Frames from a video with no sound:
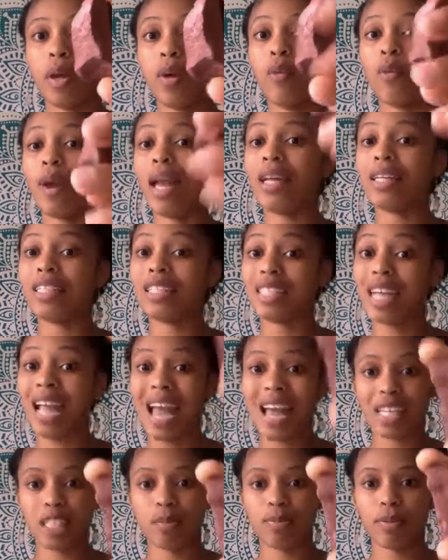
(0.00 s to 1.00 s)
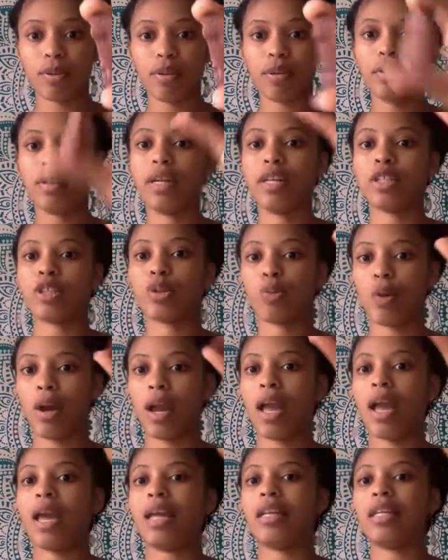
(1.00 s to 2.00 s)
red jasper, it's
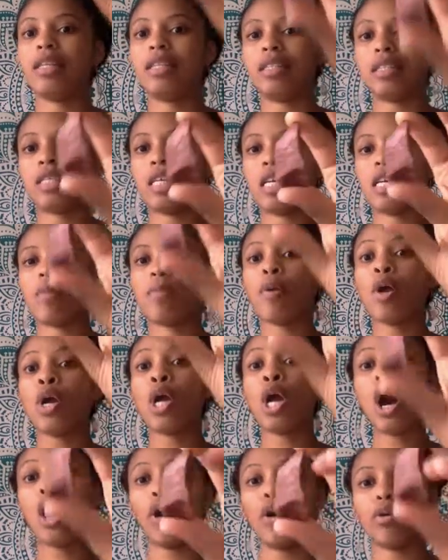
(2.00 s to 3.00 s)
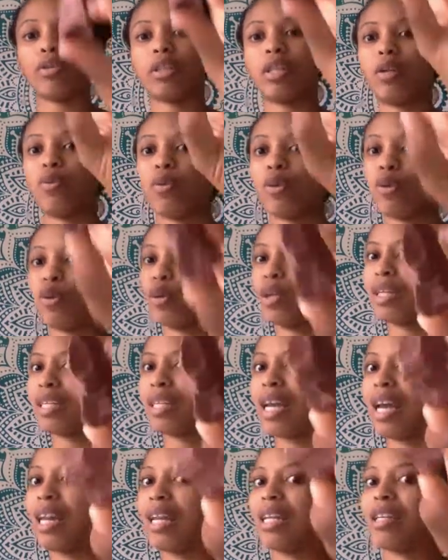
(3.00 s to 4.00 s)
red, deep, earthy. When you
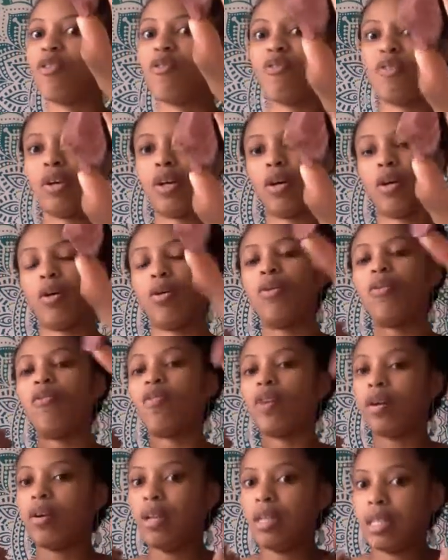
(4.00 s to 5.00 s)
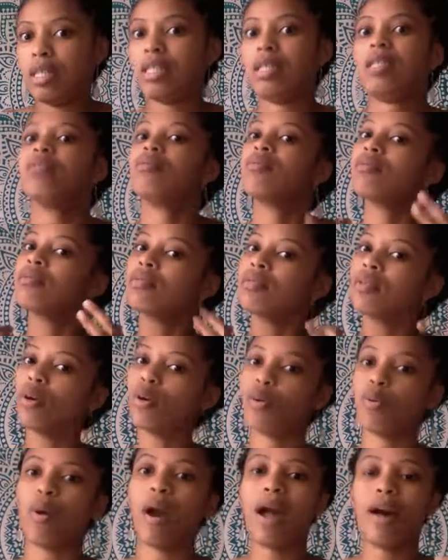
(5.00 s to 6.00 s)
look at it, you feel very
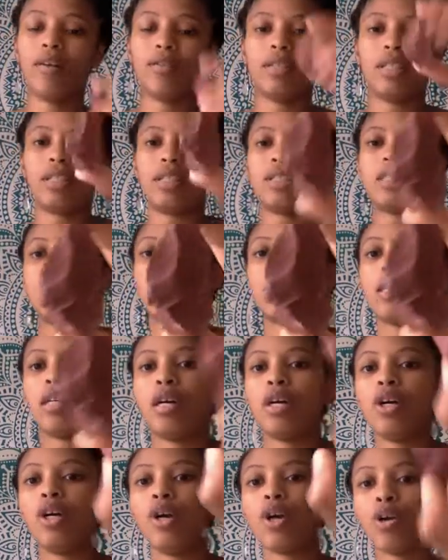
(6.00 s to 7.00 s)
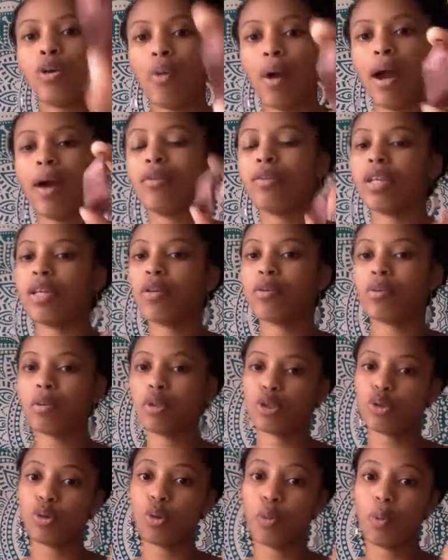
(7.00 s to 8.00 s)
grounded. This is a grounding
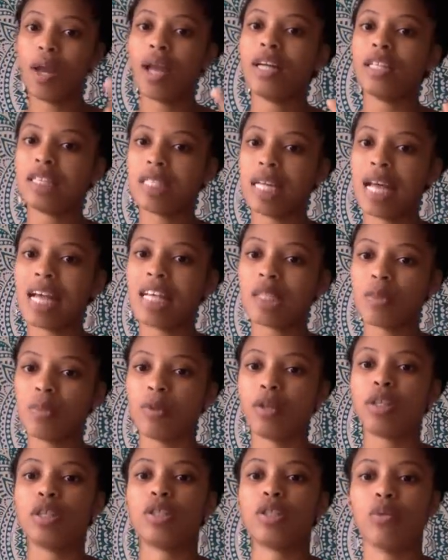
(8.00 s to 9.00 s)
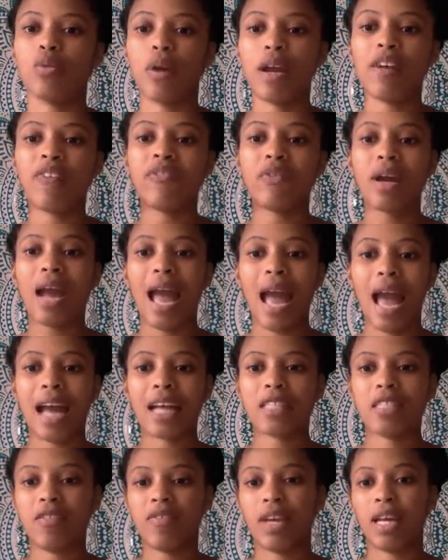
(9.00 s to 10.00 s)
crystal. Red jasper is great for
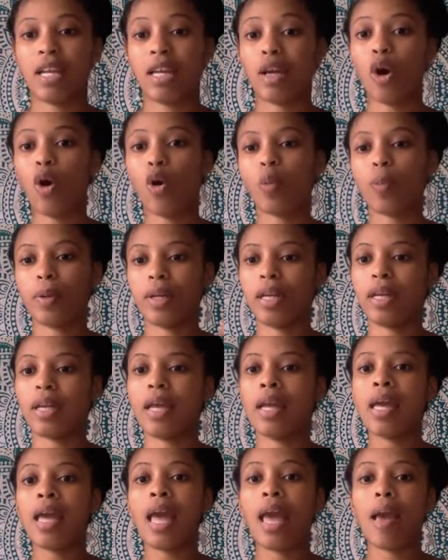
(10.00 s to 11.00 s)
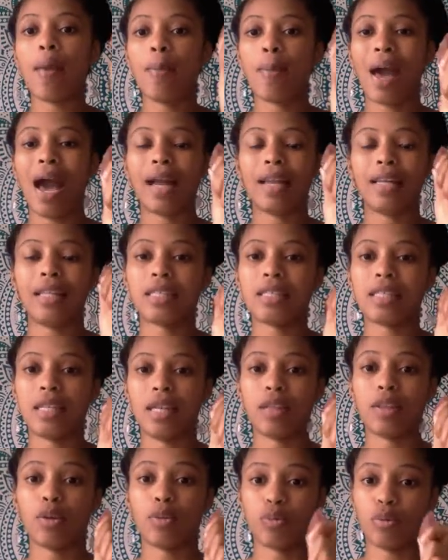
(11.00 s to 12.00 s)
activating, opening, and
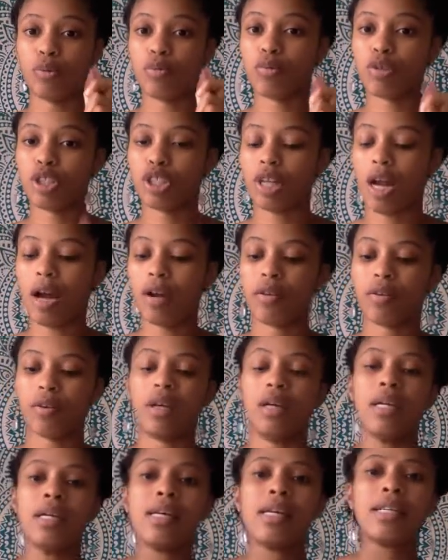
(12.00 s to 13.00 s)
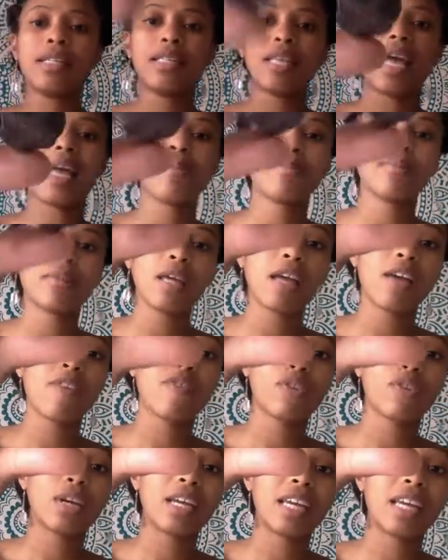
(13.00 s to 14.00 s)
balancing the root chakra. Same thing
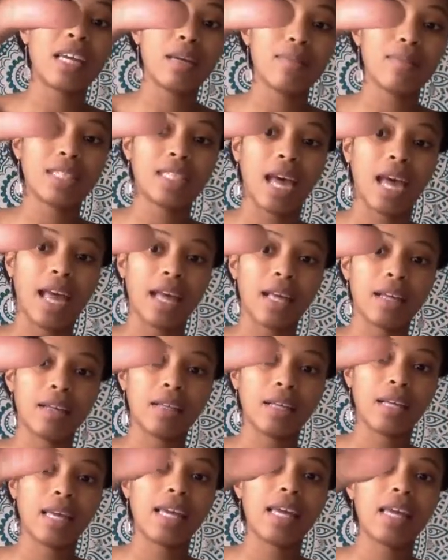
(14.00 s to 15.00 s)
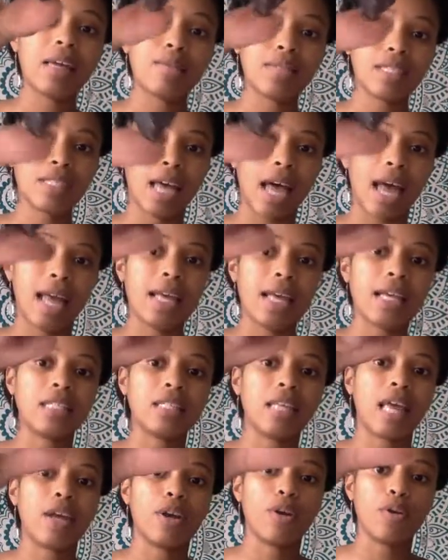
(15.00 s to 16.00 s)
for hematite. Hematite
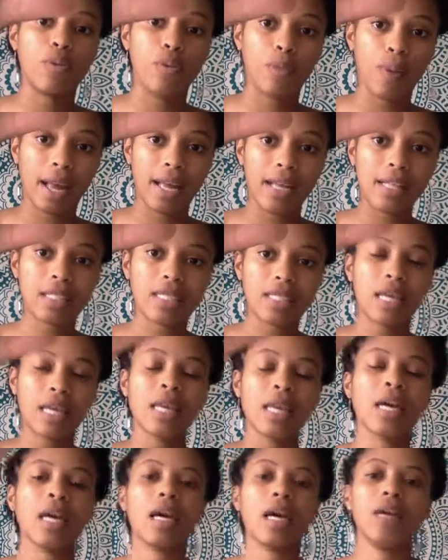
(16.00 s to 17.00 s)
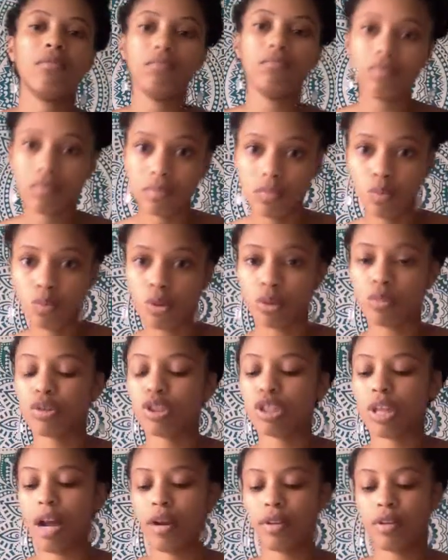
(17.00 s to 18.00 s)
is a great root
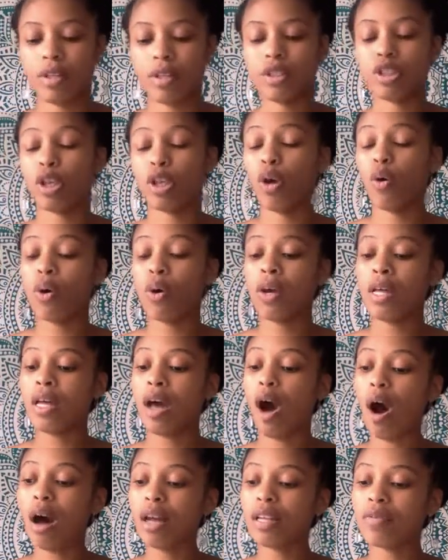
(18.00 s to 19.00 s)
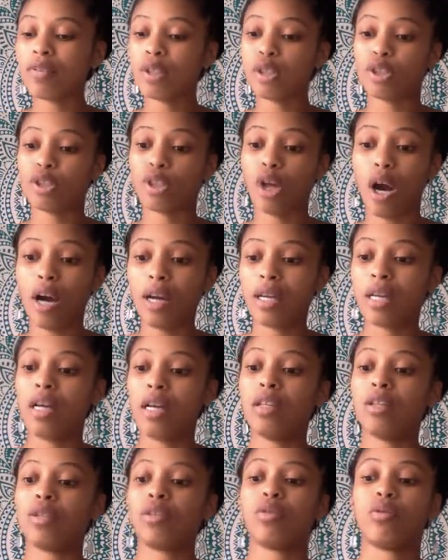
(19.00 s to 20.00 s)
chakra. So all of the dark
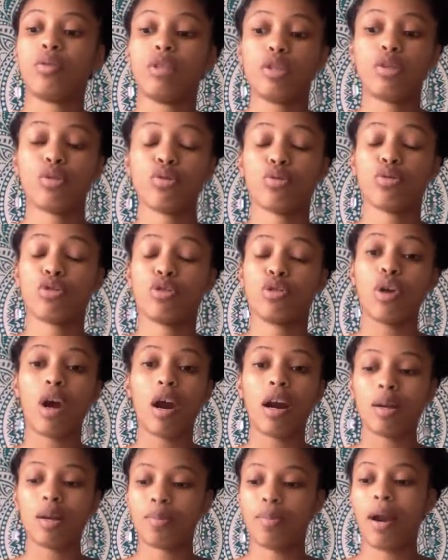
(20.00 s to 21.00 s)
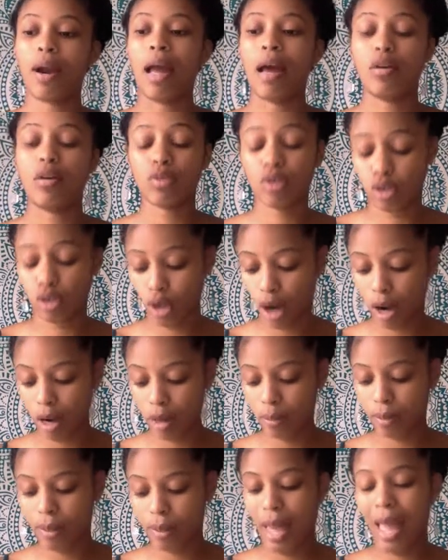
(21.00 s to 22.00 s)
colored crystals, dark browns,
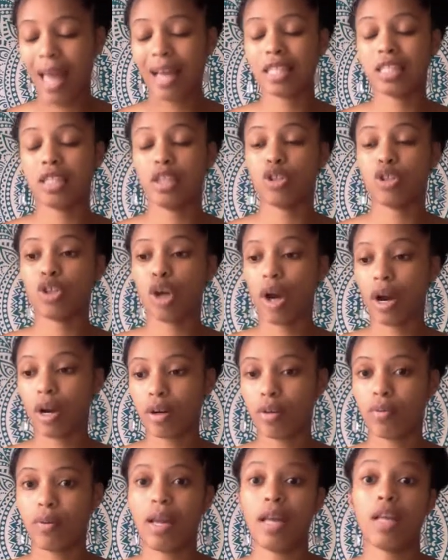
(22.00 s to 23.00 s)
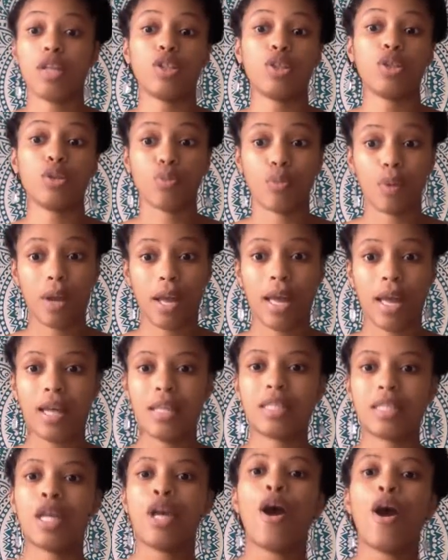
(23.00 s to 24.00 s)
dark blacks, the dark grays, the
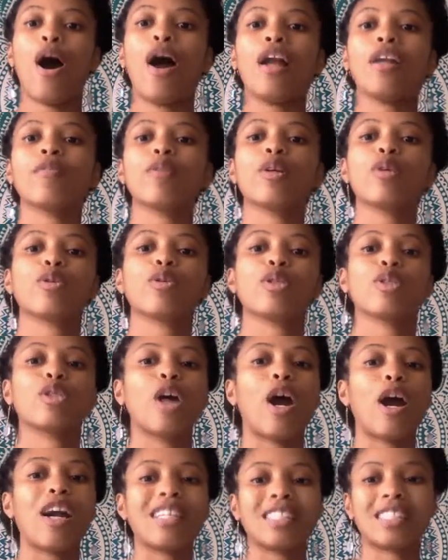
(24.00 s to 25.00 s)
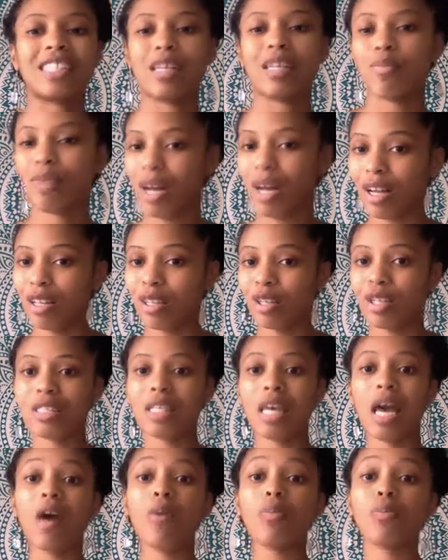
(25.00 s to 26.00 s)
reds, all of those dark deep colors
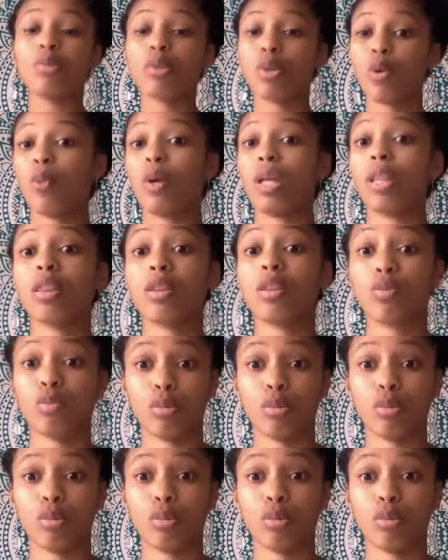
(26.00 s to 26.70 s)
helps with the